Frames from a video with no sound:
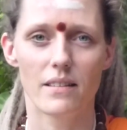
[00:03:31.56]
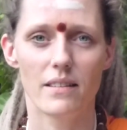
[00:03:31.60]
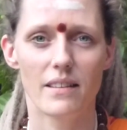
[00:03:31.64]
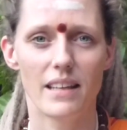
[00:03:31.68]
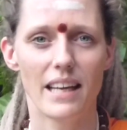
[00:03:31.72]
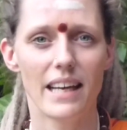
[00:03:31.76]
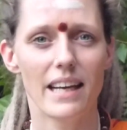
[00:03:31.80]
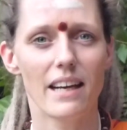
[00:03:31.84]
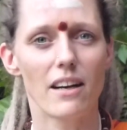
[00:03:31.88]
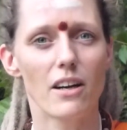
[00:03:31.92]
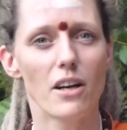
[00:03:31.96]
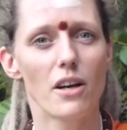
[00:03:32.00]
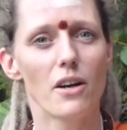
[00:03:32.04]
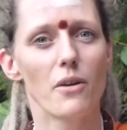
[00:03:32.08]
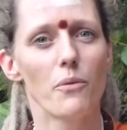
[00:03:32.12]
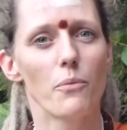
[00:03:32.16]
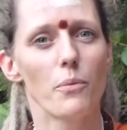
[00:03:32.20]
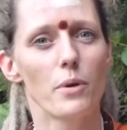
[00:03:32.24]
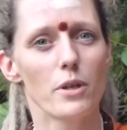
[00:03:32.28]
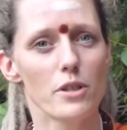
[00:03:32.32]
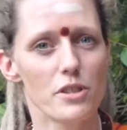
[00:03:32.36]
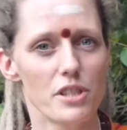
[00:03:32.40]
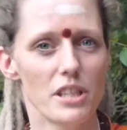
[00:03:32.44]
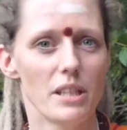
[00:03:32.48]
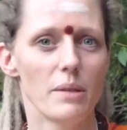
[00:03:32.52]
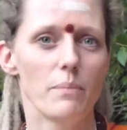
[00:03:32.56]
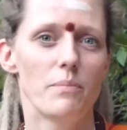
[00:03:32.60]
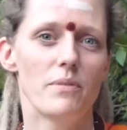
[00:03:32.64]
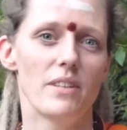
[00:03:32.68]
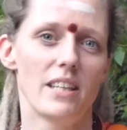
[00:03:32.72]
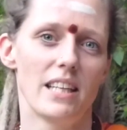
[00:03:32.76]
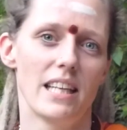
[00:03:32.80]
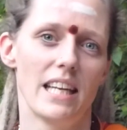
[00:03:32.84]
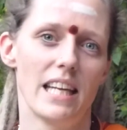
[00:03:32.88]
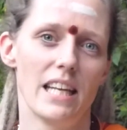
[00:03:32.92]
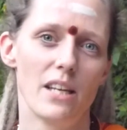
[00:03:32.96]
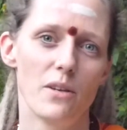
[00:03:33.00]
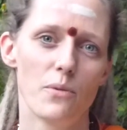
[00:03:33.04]
they are worshipped
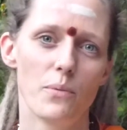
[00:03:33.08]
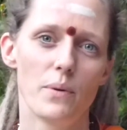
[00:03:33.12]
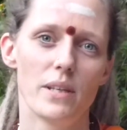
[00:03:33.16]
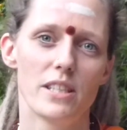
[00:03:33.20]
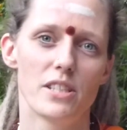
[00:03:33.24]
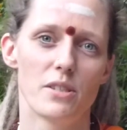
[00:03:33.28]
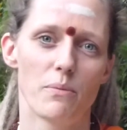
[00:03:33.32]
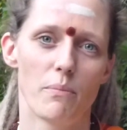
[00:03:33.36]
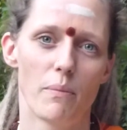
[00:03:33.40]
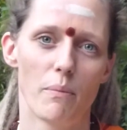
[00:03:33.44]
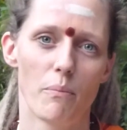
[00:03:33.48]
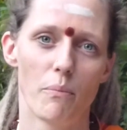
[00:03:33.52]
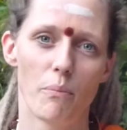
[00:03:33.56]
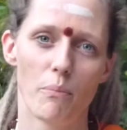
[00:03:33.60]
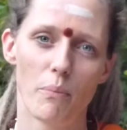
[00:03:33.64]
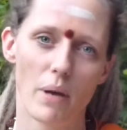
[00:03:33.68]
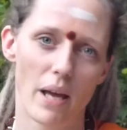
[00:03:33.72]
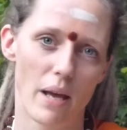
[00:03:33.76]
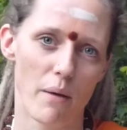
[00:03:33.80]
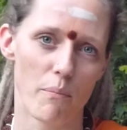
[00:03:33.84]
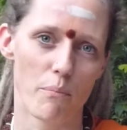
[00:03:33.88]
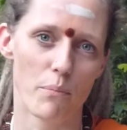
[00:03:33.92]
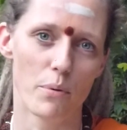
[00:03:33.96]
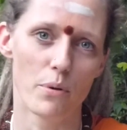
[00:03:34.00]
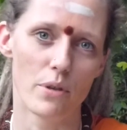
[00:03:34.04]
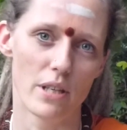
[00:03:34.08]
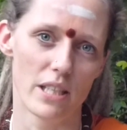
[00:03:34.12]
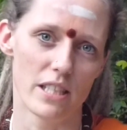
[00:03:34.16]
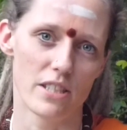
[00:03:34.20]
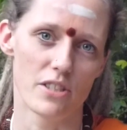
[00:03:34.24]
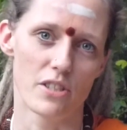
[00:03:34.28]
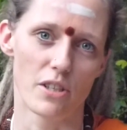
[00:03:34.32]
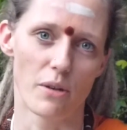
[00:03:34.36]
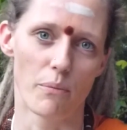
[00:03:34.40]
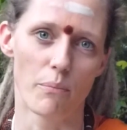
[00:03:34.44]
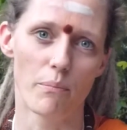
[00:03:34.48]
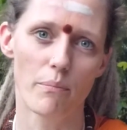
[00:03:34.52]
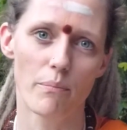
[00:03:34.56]
in Hinduism and
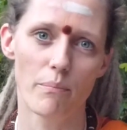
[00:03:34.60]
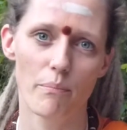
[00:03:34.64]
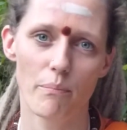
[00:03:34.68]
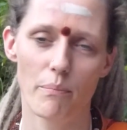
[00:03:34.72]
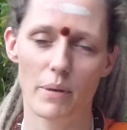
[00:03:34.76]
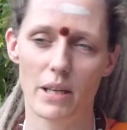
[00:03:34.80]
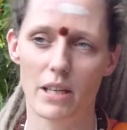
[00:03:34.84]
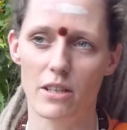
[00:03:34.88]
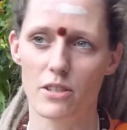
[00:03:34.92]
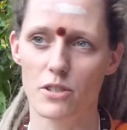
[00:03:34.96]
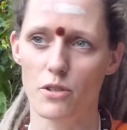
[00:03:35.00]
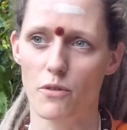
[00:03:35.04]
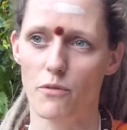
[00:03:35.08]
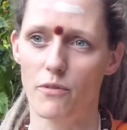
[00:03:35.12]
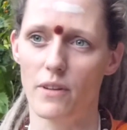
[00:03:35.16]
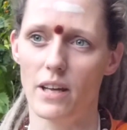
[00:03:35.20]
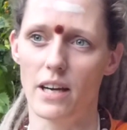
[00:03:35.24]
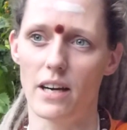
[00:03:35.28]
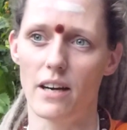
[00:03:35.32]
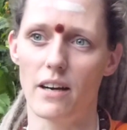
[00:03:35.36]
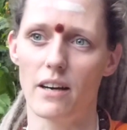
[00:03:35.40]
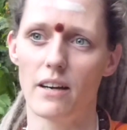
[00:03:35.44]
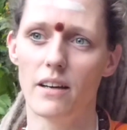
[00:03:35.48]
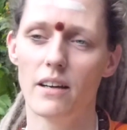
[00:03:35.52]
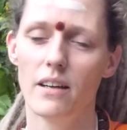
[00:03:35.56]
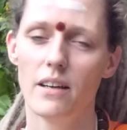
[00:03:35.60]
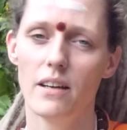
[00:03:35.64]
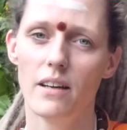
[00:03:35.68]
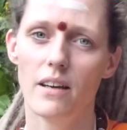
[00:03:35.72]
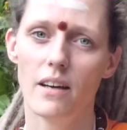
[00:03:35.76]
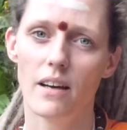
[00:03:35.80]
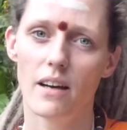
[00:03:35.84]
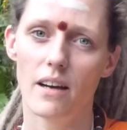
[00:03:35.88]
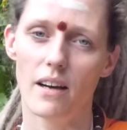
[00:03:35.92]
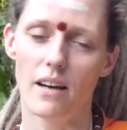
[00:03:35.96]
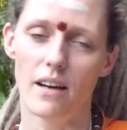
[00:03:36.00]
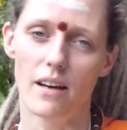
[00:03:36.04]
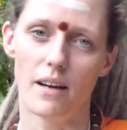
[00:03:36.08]
Buddhism because of their
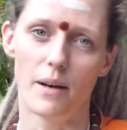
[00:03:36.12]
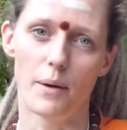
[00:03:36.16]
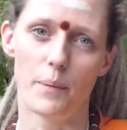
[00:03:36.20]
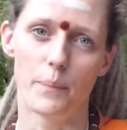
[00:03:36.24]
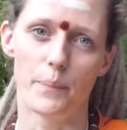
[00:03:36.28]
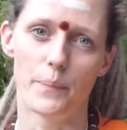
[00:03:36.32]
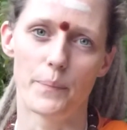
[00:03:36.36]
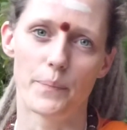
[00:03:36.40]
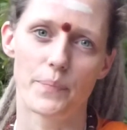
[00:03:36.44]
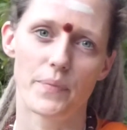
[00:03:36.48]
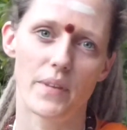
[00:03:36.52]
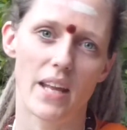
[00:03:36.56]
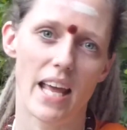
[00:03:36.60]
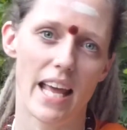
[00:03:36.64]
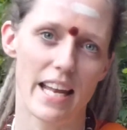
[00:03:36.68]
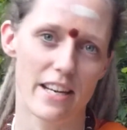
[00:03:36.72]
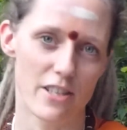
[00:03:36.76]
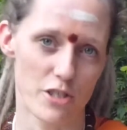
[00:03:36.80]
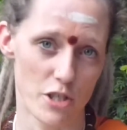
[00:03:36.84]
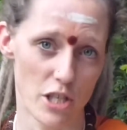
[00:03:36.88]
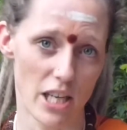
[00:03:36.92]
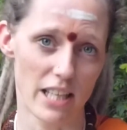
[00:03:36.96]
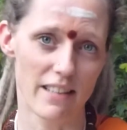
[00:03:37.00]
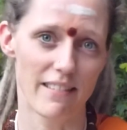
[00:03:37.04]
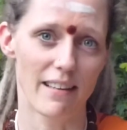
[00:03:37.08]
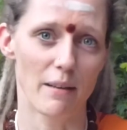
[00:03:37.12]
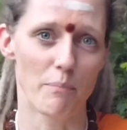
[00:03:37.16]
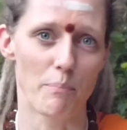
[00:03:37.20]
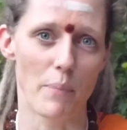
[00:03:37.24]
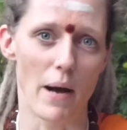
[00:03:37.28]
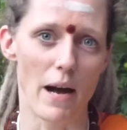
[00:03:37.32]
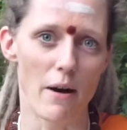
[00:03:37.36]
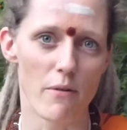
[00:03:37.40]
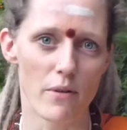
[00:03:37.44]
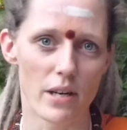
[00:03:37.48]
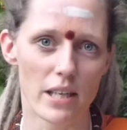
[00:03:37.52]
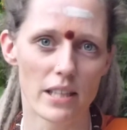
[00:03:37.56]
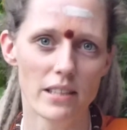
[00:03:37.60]
energetic
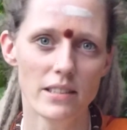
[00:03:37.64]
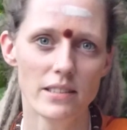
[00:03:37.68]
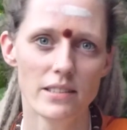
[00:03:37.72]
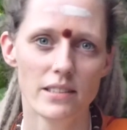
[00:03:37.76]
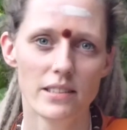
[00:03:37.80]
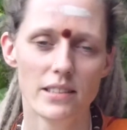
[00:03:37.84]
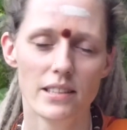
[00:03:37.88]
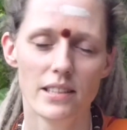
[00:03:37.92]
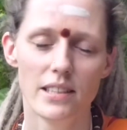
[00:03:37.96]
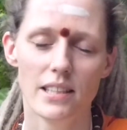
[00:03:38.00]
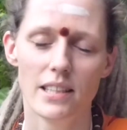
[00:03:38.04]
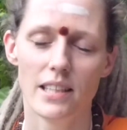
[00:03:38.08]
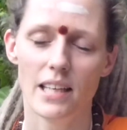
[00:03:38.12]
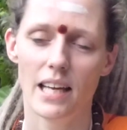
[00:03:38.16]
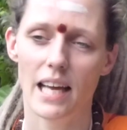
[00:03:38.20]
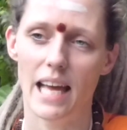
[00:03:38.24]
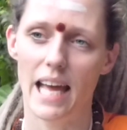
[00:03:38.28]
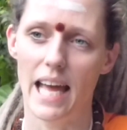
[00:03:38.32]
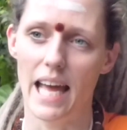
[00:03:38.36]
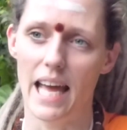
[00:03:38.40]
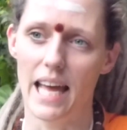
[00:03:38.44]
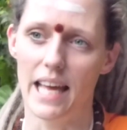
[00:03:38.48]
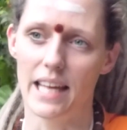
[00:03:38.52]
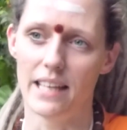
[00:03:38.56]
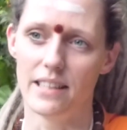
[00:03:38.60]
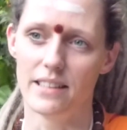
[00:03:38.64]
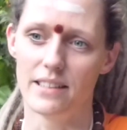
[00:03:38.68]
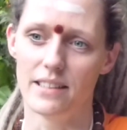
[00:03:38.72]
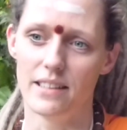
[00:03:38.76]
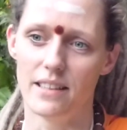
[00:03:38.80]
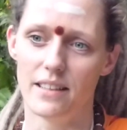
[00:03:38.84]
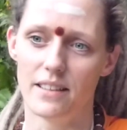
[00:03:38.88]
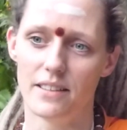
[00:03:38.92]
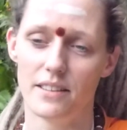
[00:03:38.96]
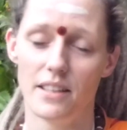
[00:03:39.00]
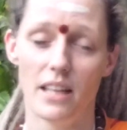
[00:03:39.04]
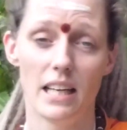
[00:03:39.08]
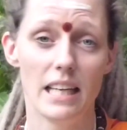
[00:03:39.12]
power. And
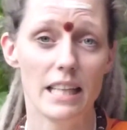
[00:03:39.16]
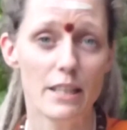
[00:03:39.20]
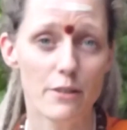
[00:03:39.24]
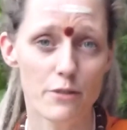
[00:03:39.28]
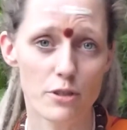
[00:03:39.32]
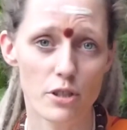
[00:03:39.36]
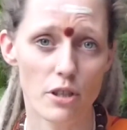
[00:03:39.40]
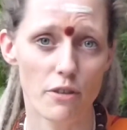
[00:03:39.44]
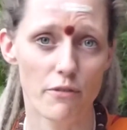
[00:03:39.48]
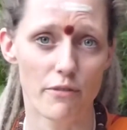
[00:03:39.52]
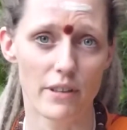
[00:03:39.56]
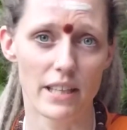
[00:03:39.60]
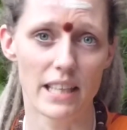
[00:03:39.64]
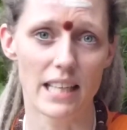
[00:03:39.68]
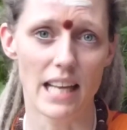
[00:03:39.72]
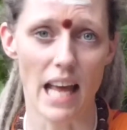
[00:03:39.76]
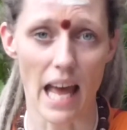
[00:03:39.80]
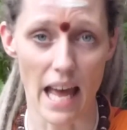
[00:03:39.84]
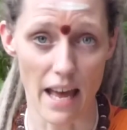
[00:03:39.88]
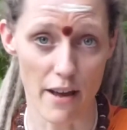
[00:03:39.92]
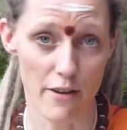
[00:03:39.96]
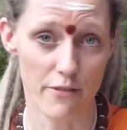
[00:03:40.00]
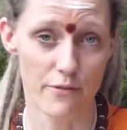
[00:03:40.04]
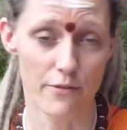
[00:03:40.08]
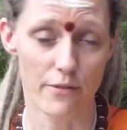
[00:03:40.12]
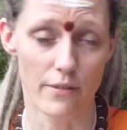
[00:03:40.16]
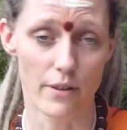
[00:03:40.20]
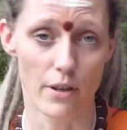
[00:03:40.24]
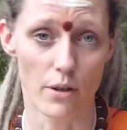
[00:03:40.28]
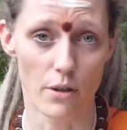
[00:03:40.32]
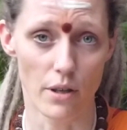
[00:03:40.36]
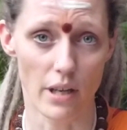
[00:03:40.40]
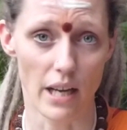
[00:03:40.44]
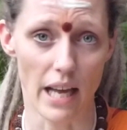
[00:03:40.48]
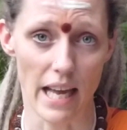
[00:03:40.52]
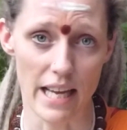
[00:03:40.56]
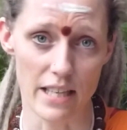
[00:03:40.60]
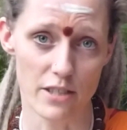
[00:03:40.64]
the leaves of it
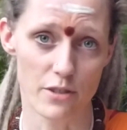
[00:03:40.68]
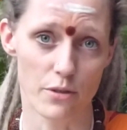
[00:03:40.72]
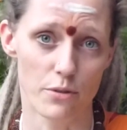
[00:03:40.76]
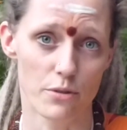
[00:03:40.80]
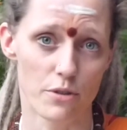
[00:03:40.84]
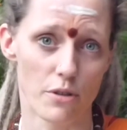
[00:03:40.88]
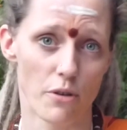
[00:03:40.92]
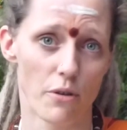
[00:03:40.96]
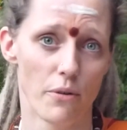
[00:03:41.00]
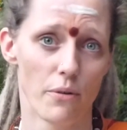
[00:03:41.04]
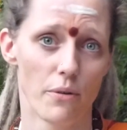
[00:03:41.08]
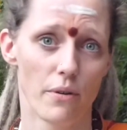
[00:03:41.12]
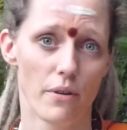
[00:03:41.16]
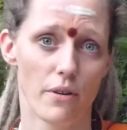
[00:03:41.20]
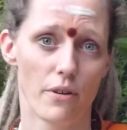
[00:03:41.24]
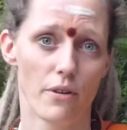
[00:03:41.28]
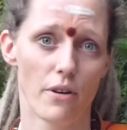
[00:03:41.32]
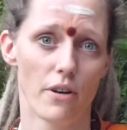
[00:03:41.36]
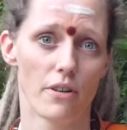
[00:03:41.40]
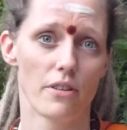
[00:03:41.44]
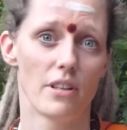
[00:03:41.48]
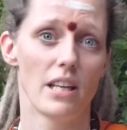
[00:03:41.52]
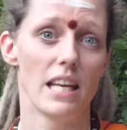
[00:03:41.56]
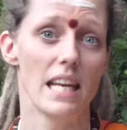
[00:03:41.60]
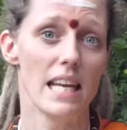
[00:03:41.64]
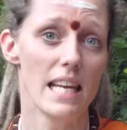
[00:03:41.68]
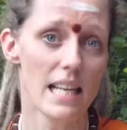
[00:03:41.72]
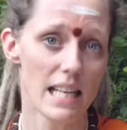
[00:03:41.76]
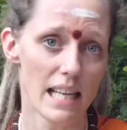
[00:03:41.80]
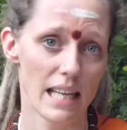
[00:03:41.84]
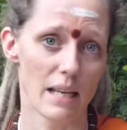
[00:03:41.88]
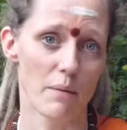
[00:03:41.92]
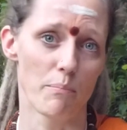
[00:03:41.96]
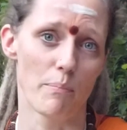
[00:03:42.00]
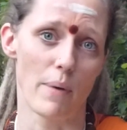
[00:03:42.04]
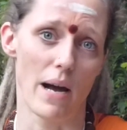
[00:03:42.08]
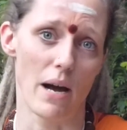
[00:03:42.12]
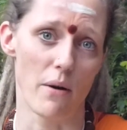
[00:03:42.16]
has also got
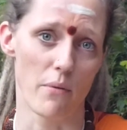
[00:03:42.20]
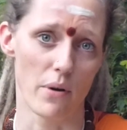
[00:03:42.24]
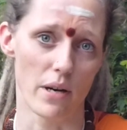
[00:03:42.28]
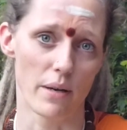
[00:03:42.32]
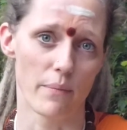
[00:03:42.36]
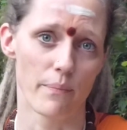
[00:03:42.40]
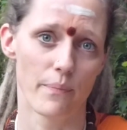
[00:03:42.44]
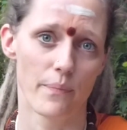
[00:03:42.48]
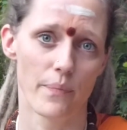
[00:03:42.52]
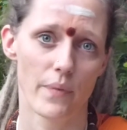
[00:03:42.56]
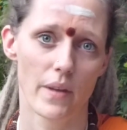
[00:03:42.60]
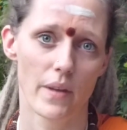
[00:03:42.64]
healing power.